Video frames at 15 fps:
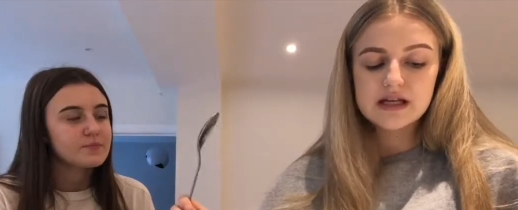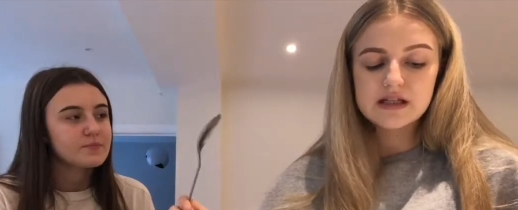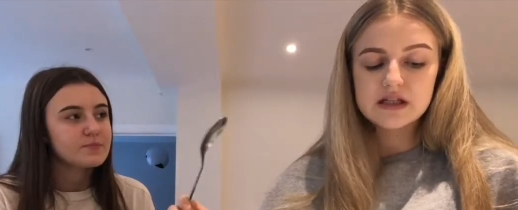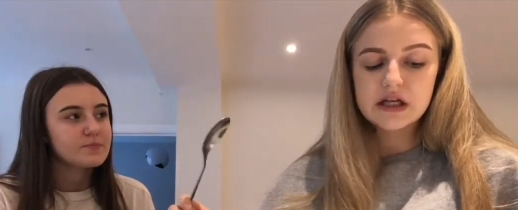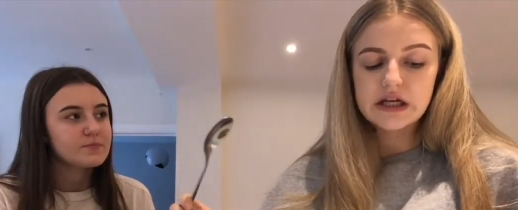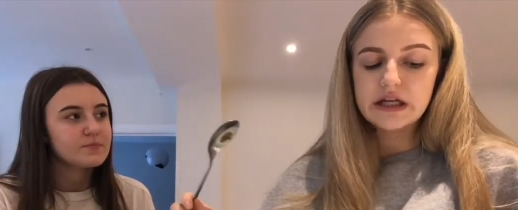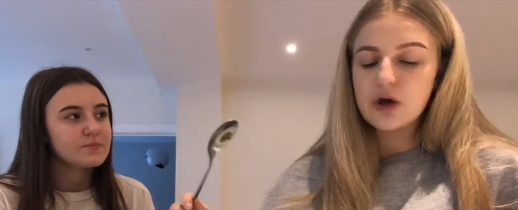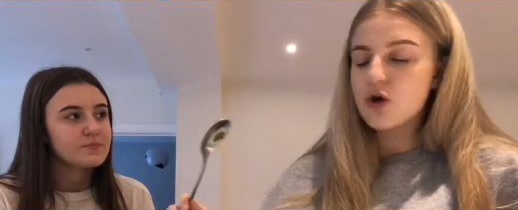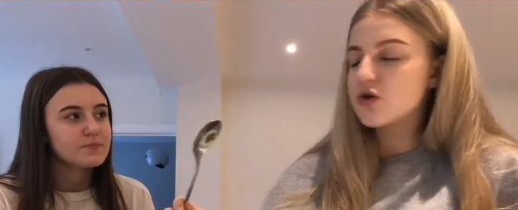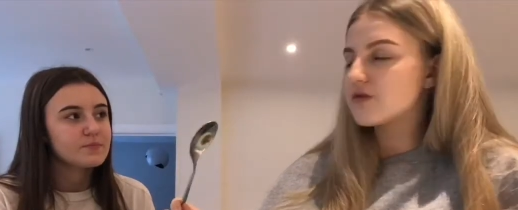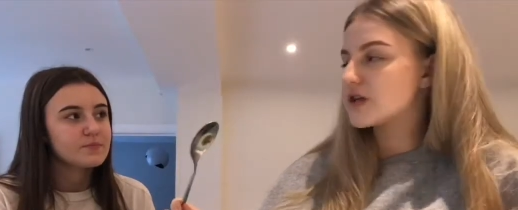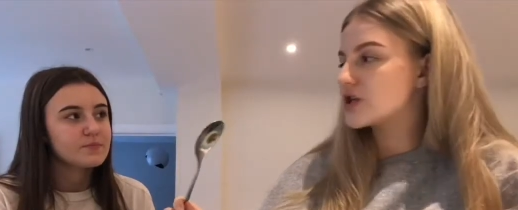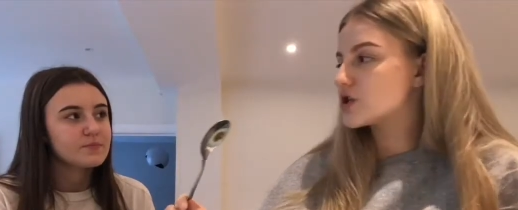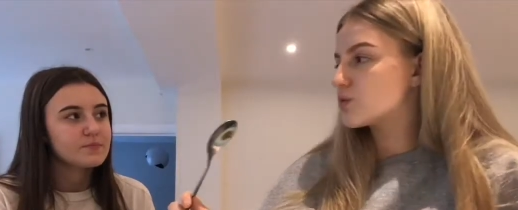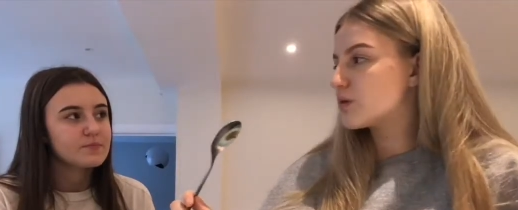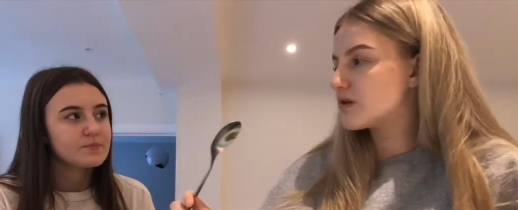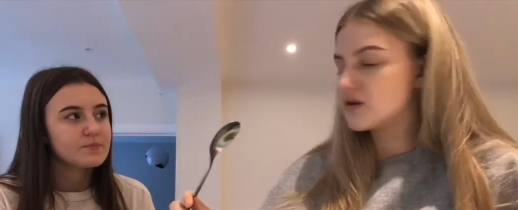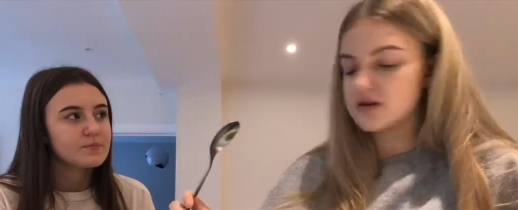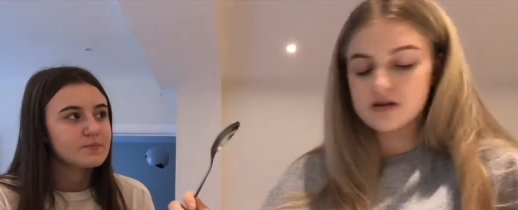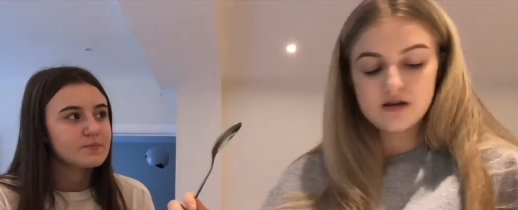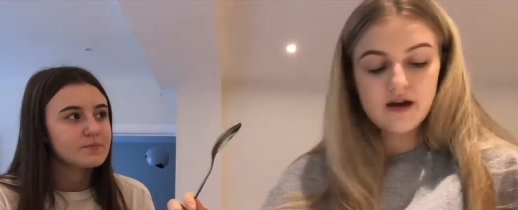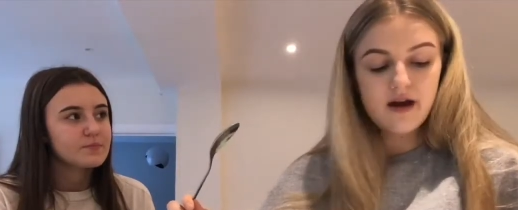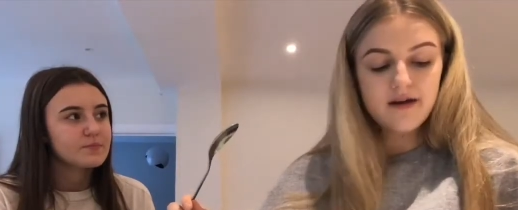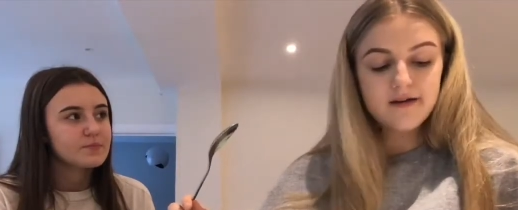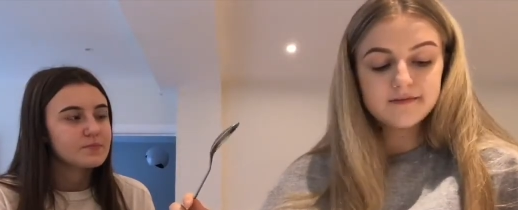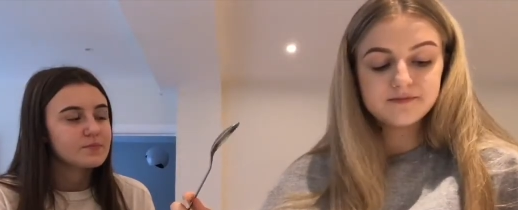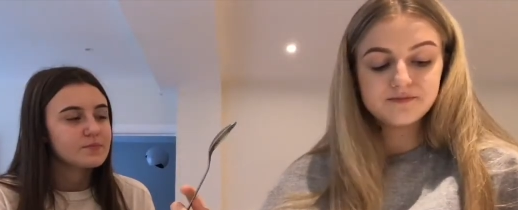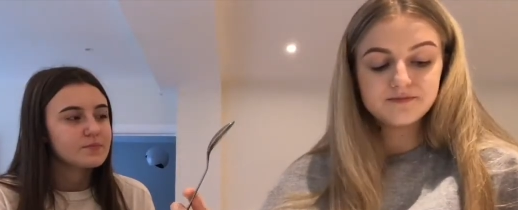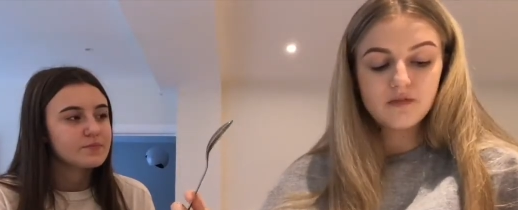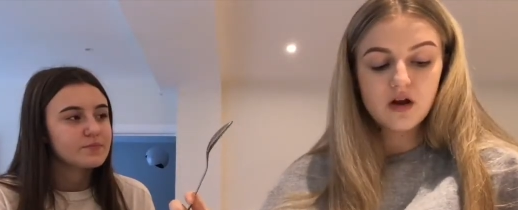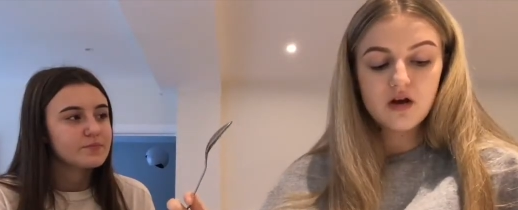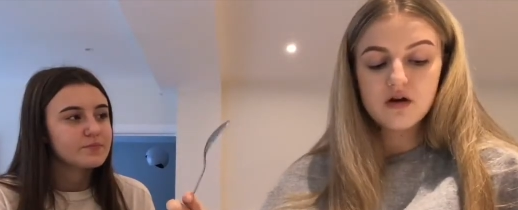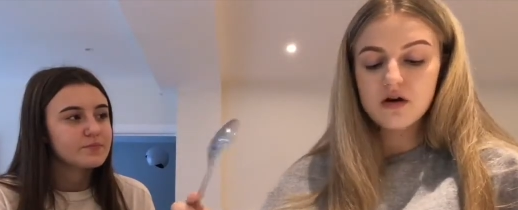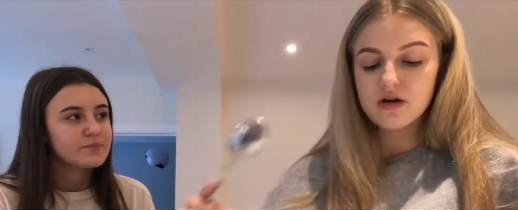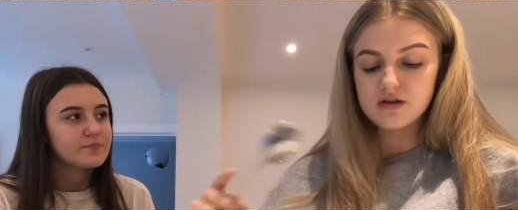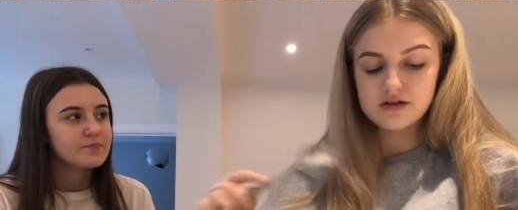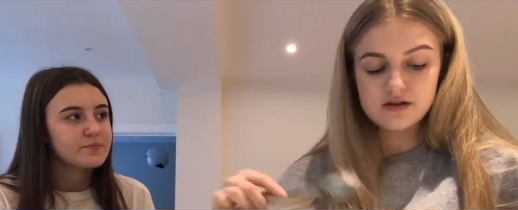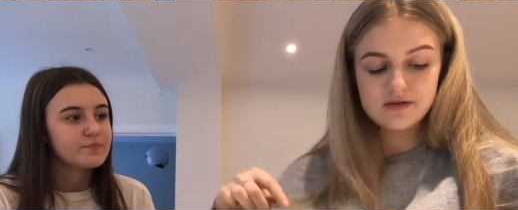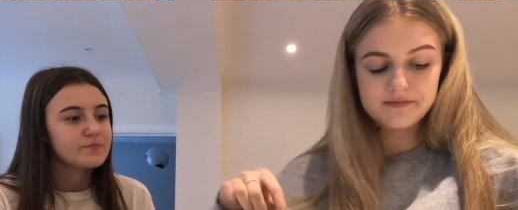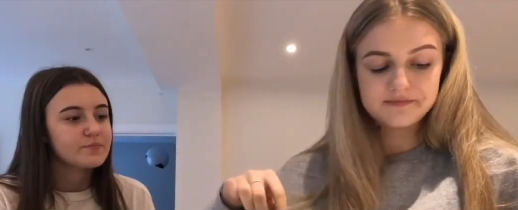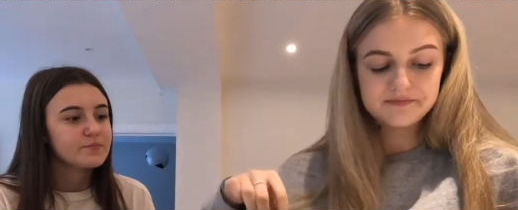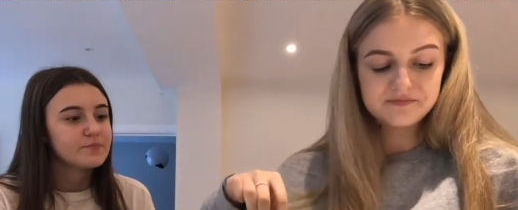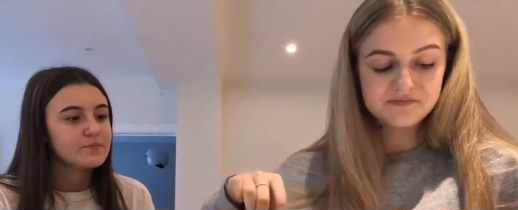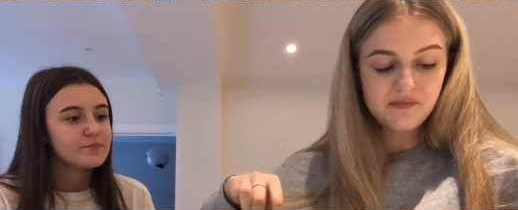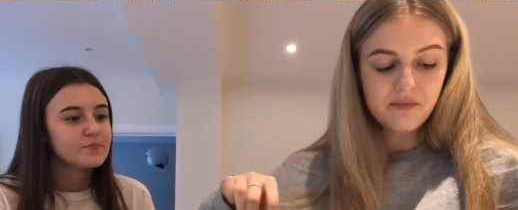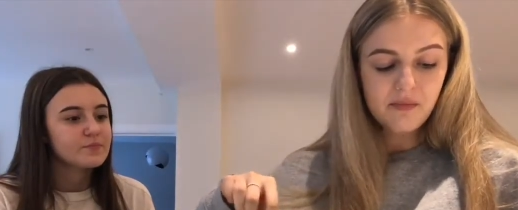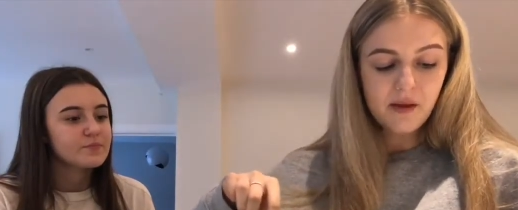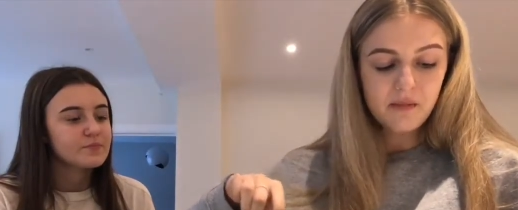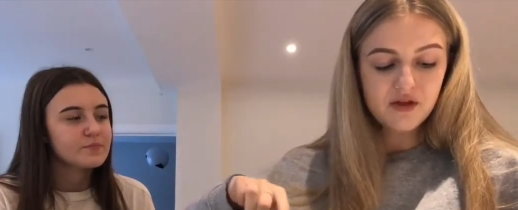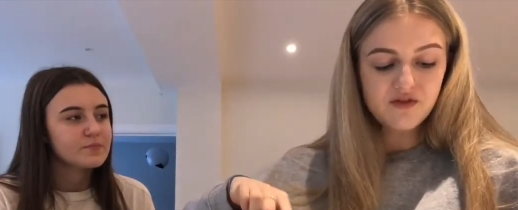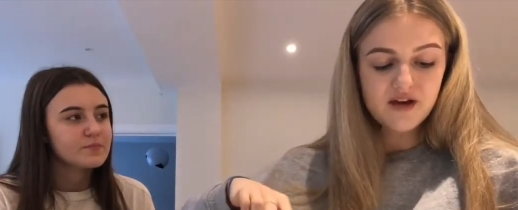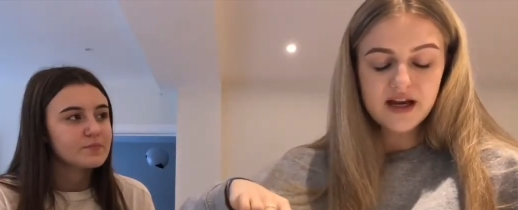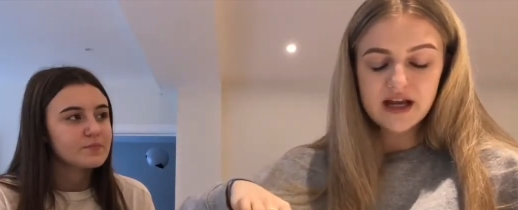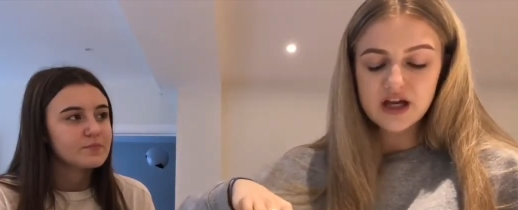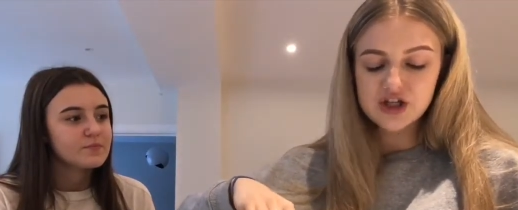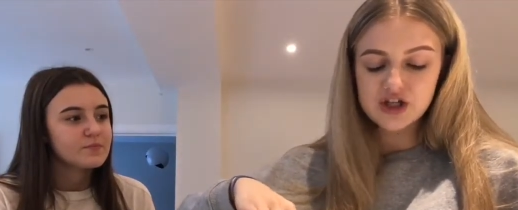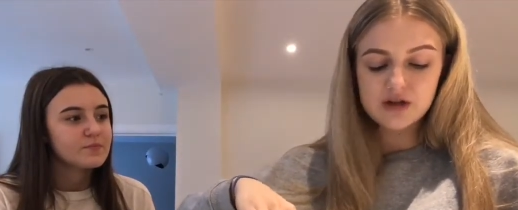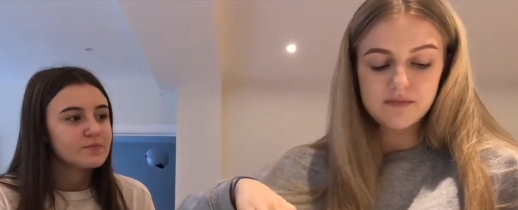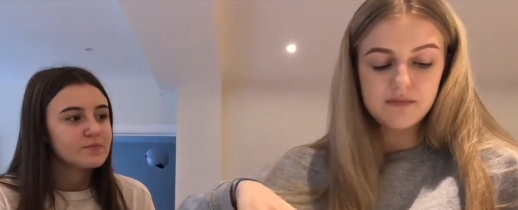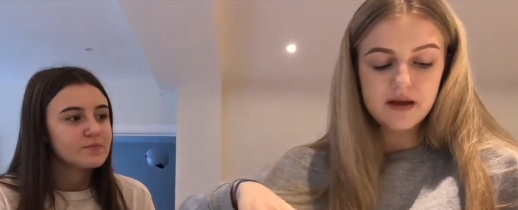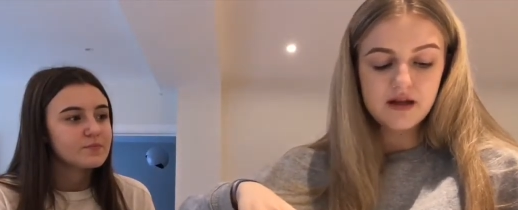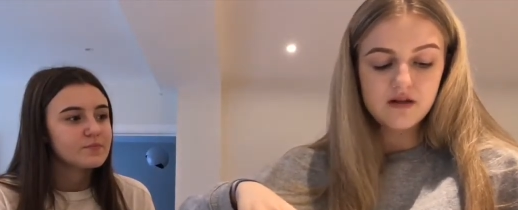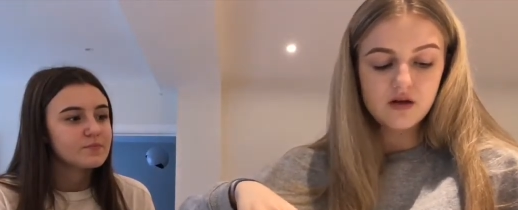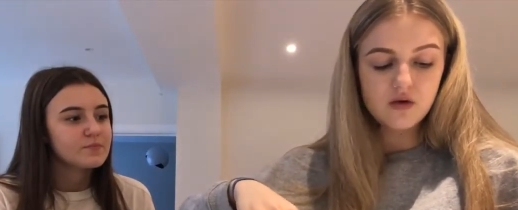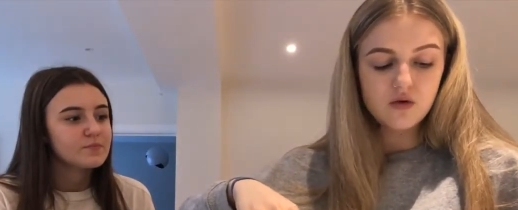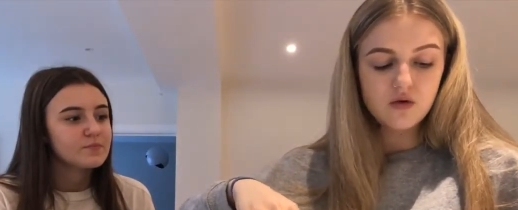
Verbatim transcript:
Speaker 1: had a slightly orange, withered cast. The radiation being the